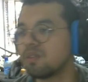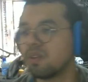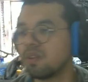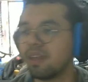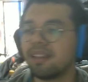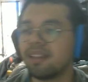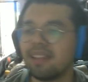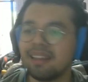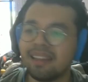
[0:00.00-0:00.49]
So
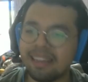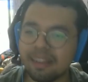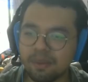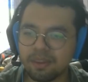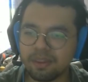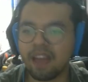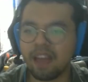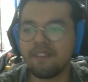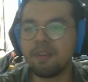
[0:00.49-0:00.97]
yeah, they deal
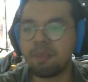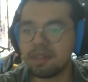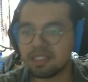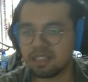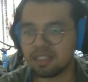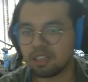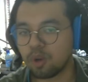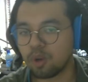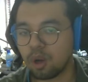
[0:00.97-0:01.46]
with heavy
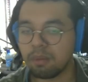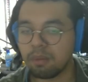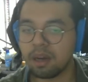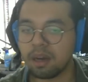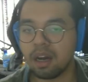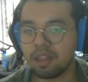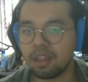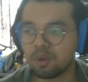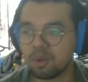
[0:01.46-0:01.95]
personal
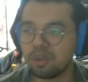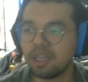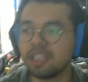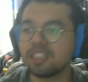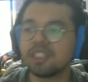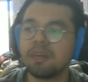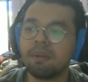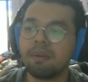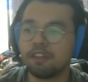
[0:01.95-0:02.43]
trauma through
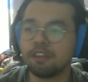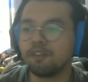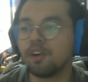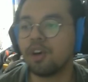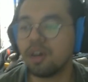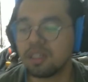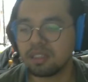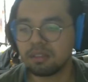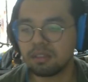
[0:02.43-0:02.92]
nature metaphors.